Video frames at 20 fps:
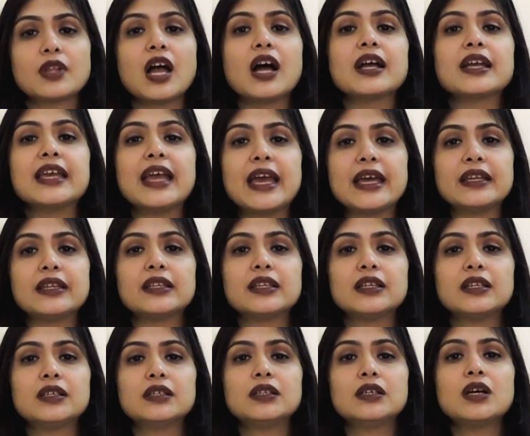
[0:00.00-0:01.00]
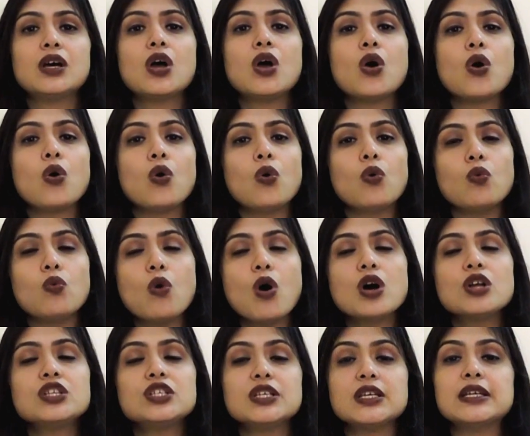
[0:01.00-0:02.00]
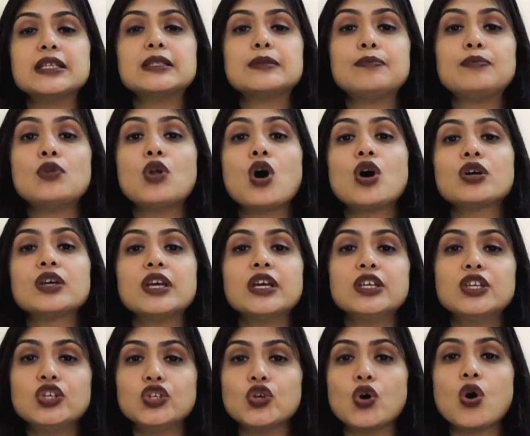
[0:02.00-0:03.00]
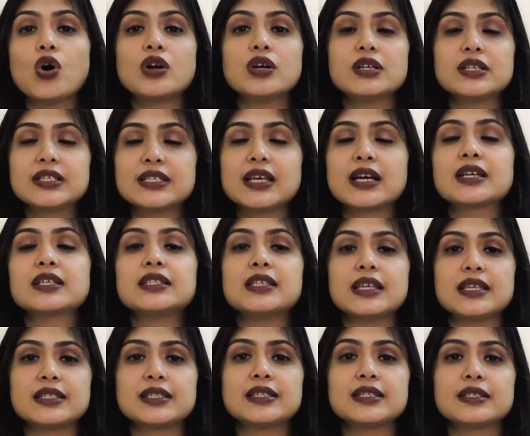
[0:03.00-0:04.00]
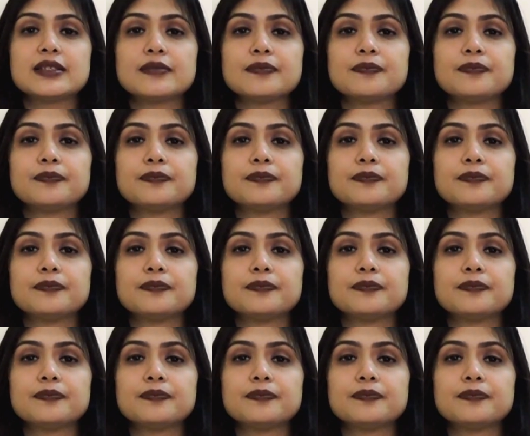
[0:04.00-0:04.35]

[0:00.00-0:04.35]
Again, what is blocking your success?